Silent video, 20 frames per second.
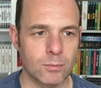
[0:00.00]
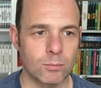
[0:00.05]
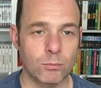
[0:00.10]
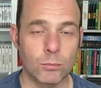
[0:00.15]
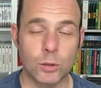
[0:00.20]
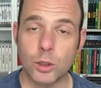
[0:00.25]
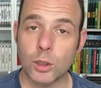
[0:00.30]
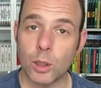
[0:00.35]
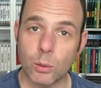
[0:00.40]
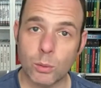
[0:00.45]

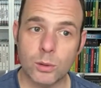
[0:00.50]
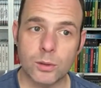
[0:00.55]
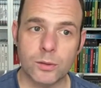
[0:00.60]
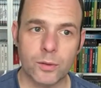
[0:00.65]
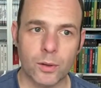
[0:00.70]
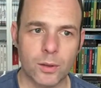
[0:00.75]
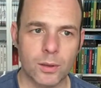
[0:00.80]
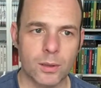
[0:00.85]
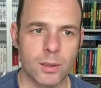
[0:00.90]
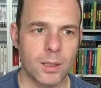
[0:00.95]
Sounds
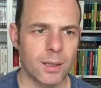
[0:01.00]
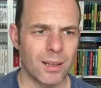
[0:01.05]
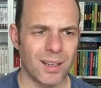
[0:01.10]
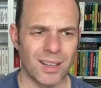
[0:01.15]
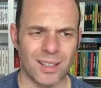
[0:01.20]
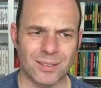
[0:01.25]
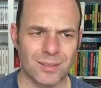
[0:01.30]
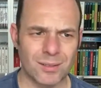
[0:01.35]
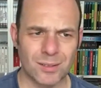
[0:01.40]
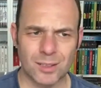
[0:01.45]
fun,
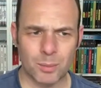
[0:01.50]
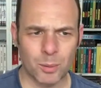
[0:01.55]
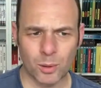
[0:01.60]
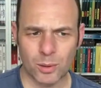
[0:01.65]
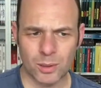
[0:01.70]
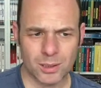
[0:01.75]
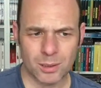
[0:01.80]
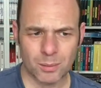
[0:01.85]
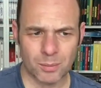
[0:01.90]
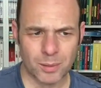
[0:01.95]
and to be
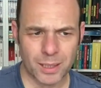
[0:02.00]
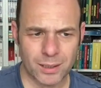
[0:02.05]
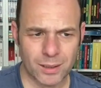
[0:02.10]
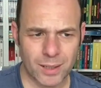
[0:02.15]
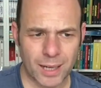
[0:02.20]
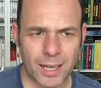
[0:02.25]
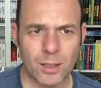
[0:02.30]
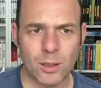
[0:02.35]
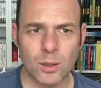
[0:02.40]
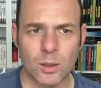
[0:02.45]
honest, I'm kind of
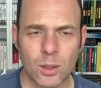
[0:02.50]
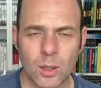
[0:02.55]
in